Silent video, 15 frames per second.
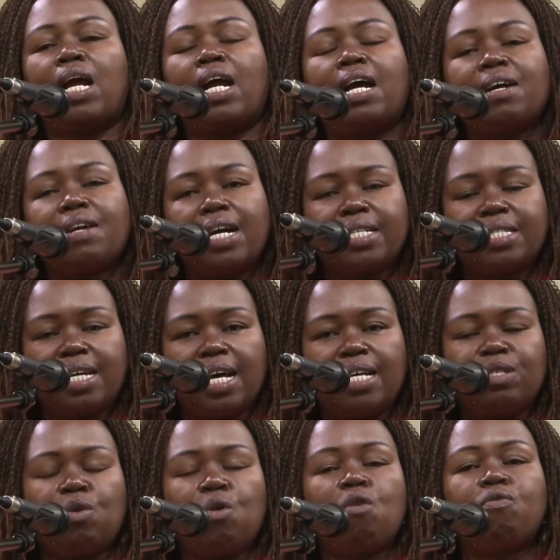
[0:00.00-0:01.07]

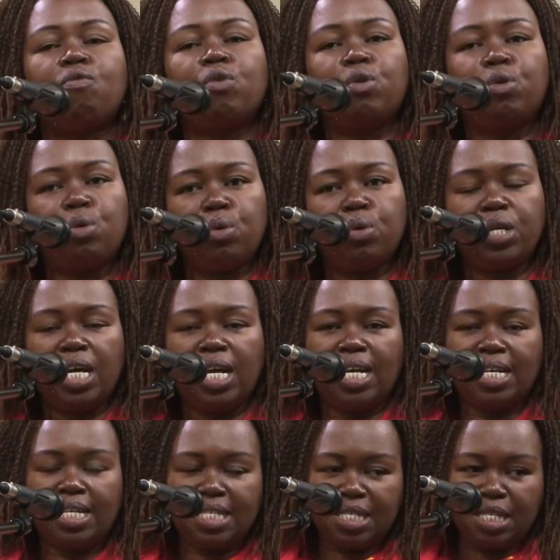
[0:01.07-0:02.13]
characters of good
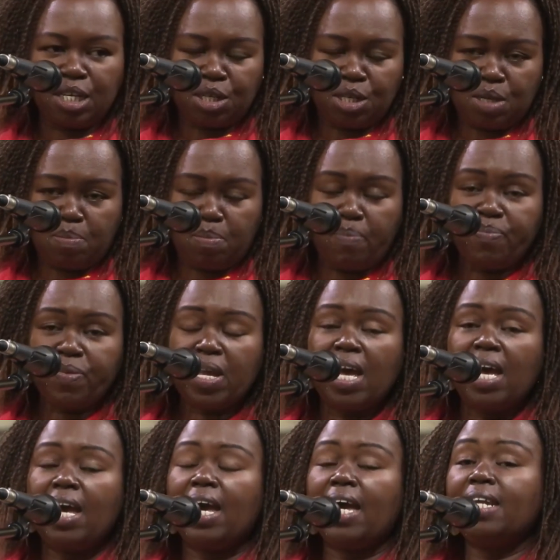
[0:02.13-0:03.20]
leadership.
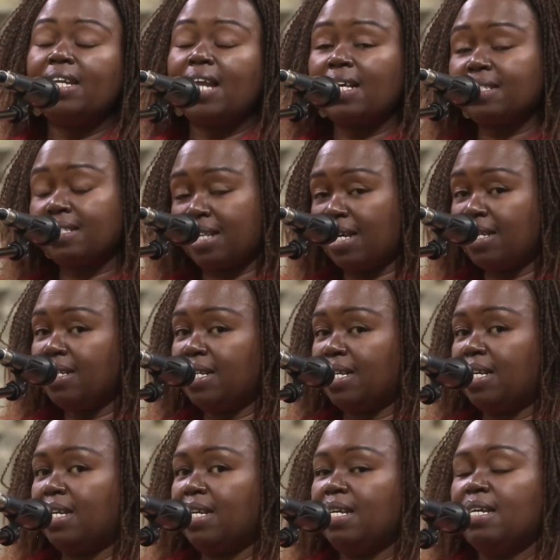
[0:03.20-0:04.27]
And last
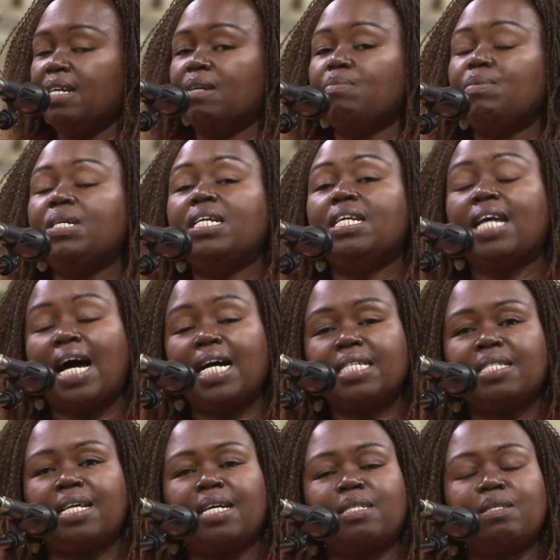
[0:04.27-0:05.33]
Sunday, we learned
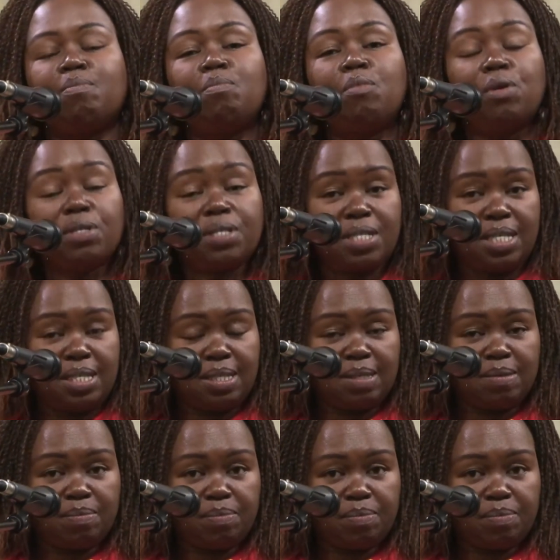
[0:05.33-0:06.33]
that Moses